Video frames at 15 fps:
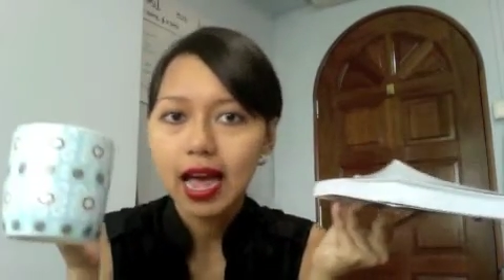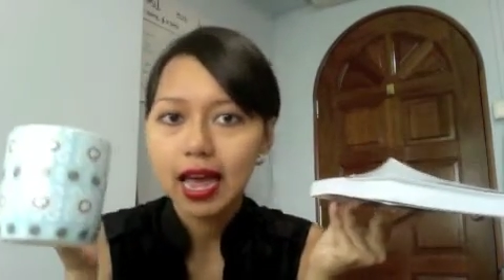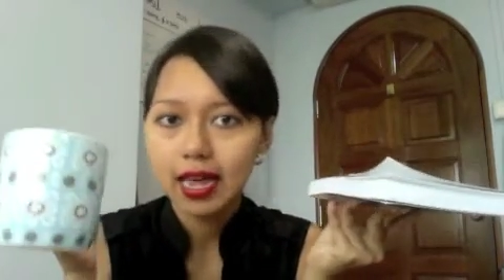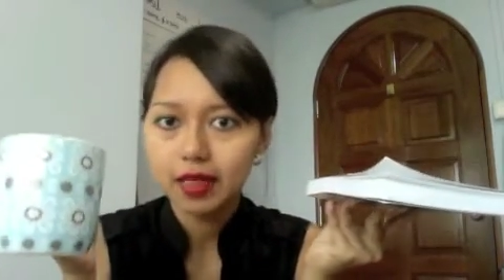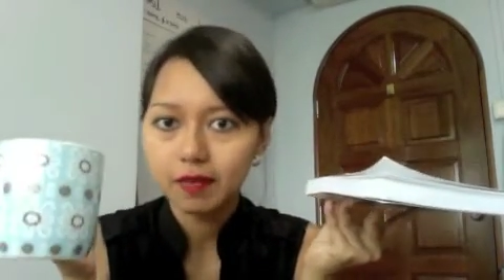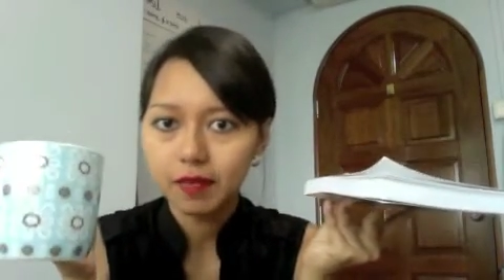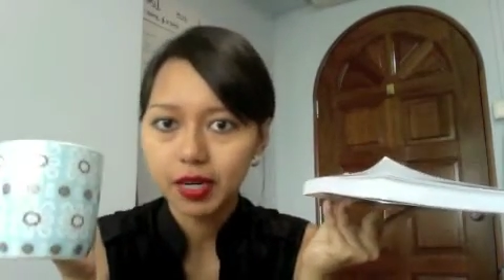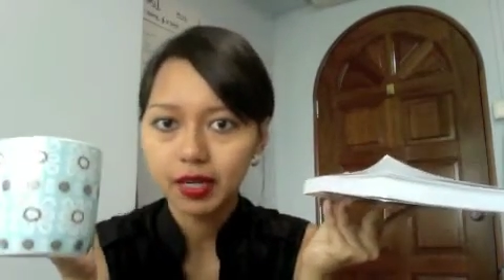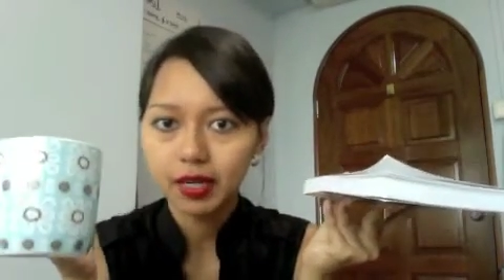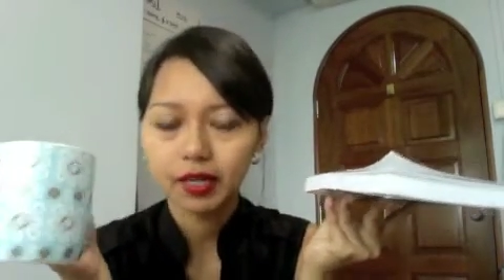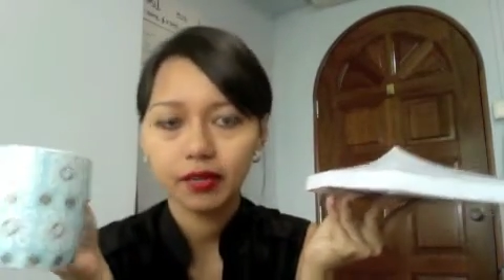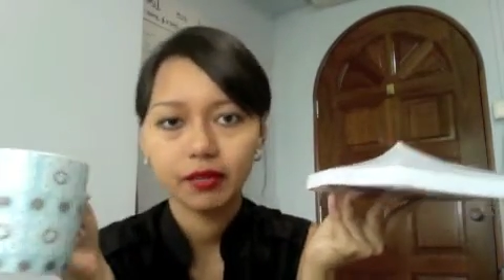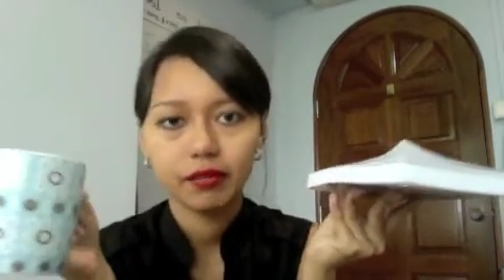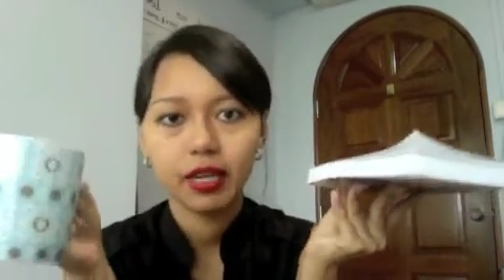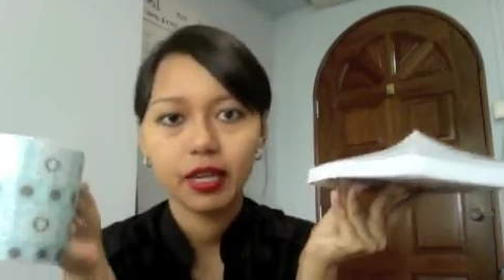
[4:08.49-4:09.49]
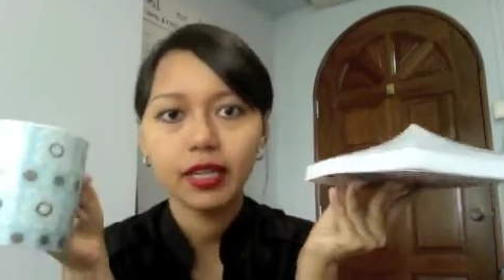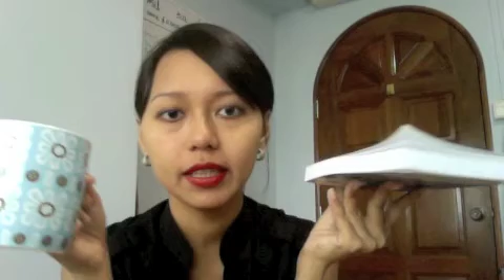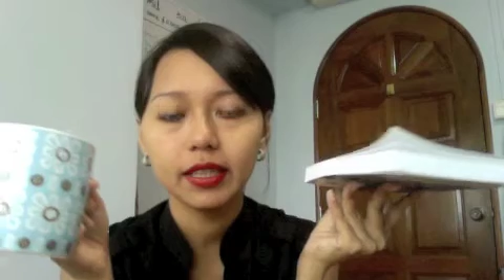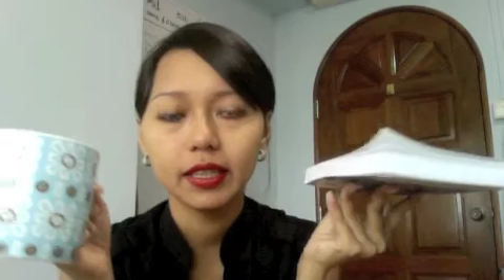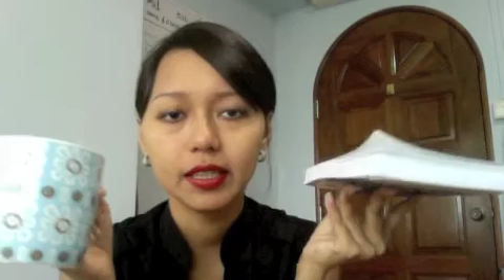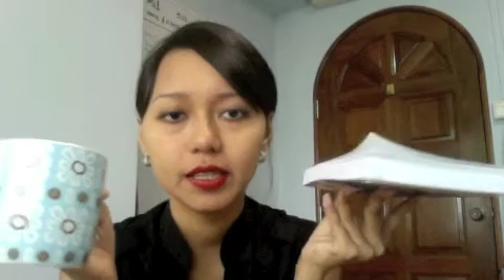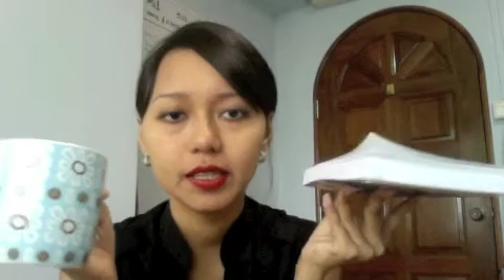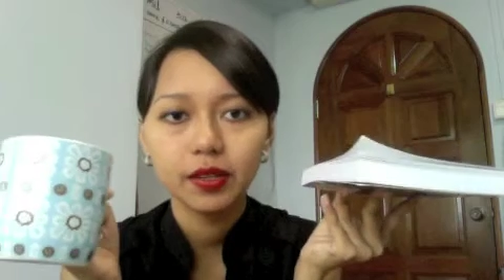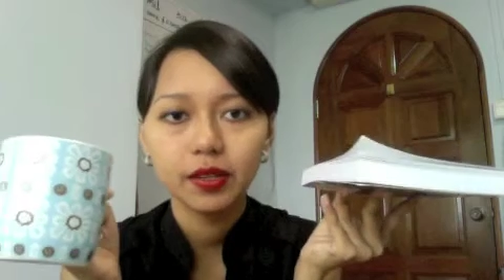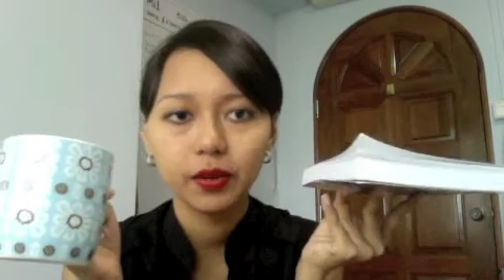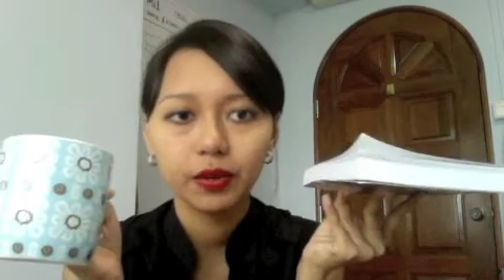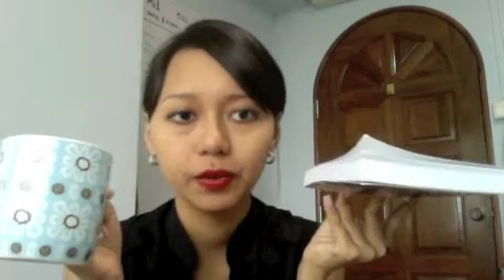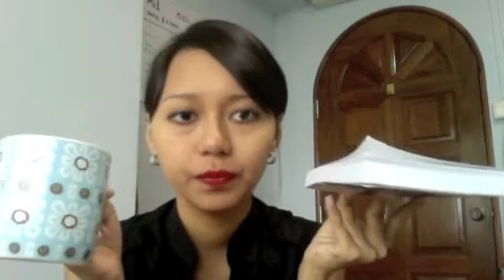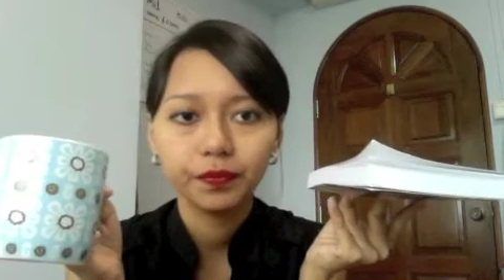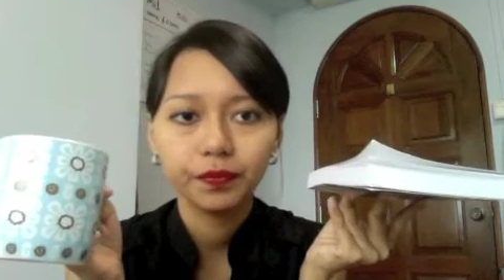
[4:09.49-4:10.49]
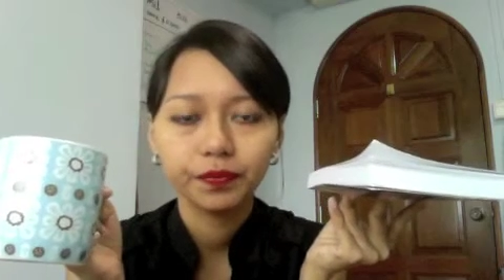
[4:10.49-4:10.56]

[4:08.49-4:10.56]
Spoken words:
and the mug, right? So